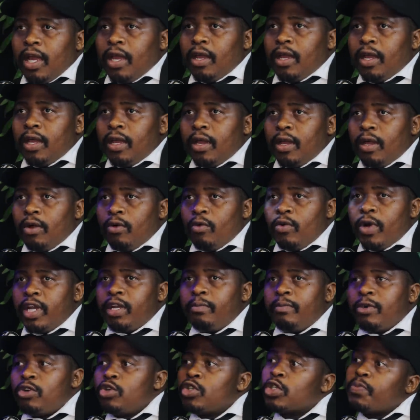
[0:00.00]
uh,
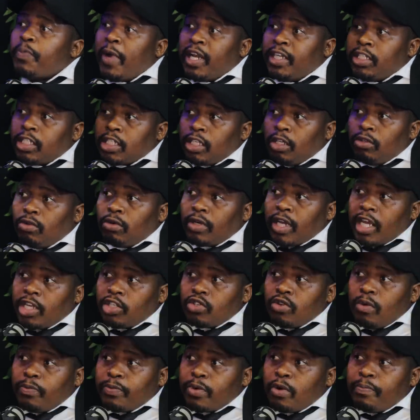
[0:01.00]
when municipality look
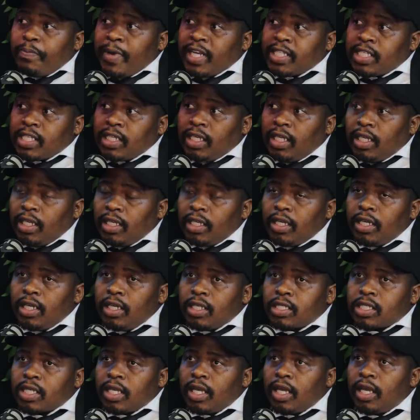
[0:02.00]
at your property,
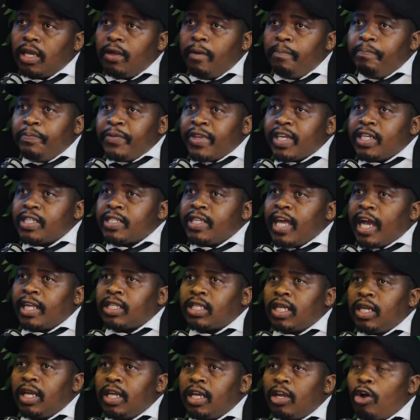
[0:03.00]
it's a eh, is
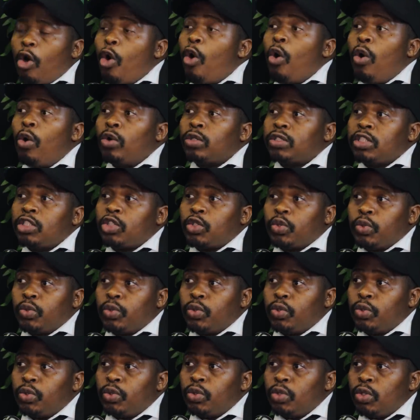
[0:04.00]
that a eh, old
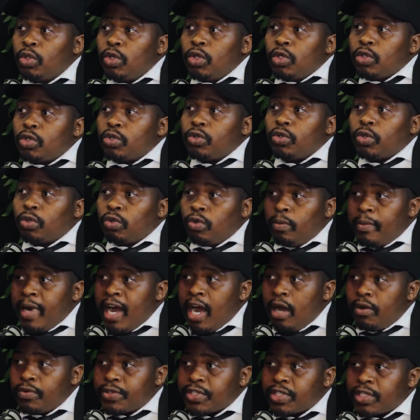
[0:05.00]
two two room
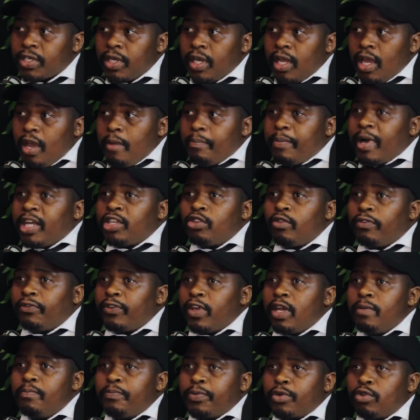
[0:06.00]
house. Yeah. But
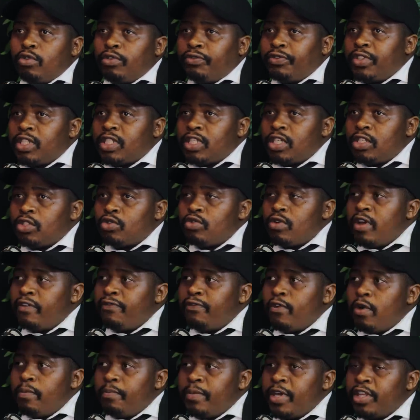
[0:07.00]
you've improved it into
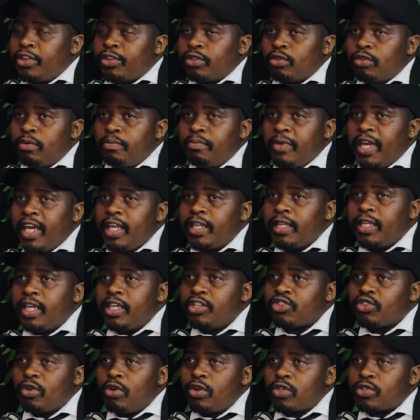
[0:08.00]
a four bedroom, and
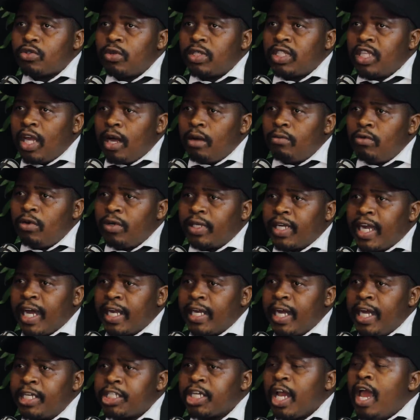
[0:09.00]
there's also double
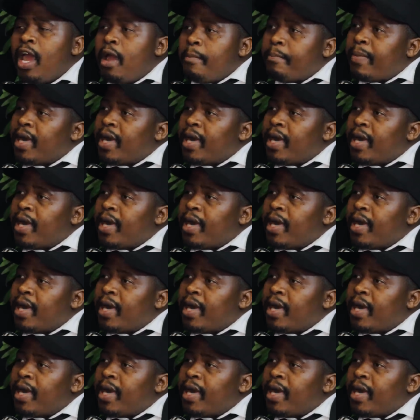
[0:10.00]
garage.